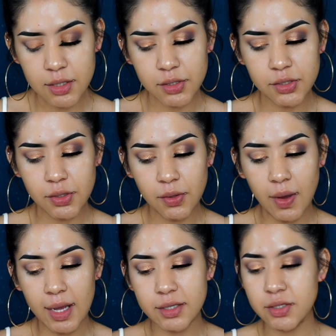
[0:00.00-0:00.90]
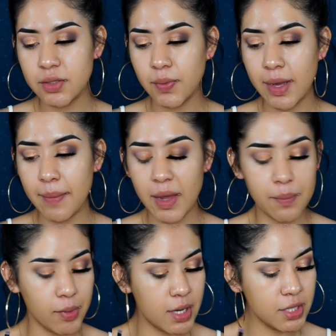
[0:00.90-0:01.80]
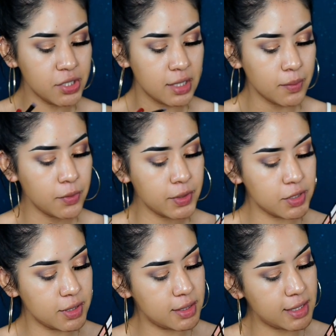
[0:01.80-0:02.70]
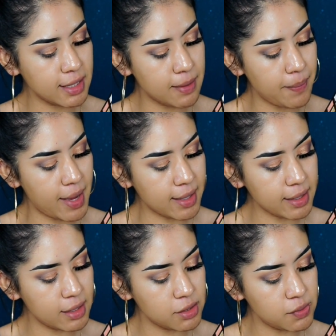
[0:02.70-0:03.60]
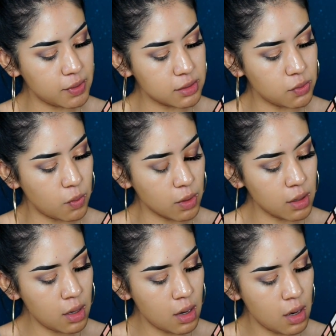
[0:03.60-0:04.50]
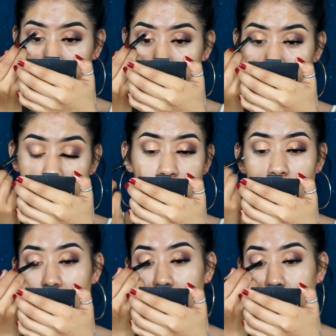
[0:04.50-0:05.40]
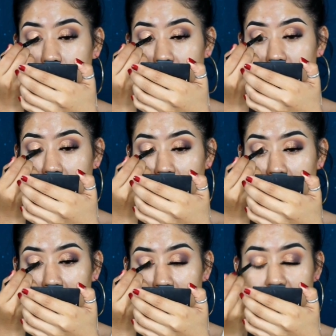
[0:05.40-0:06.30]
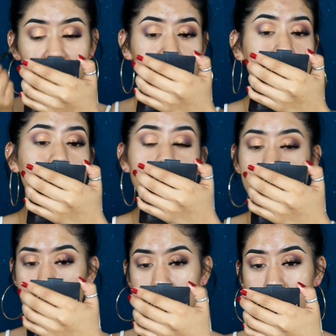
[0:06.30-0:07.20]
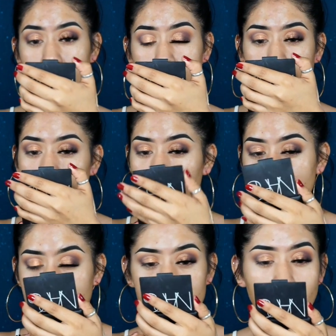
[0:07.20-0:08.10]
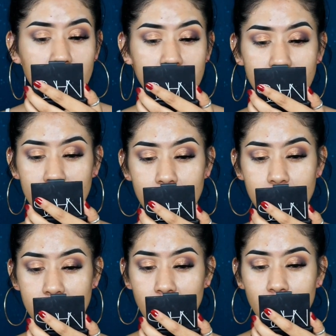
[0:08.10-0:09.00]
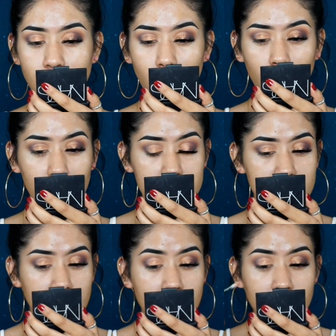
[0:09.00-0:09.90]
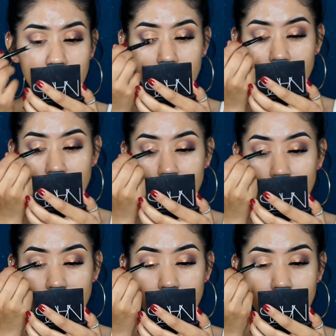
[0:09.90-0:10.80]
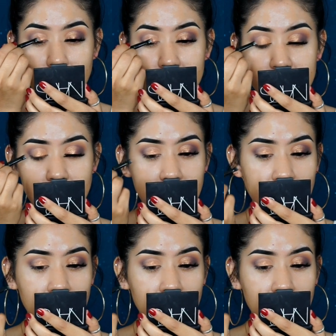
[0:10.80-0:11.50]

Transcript: So I just wet my brush and I'm going to dig it back into Adorn. I really like this shade because it's not like a gold, but it's not a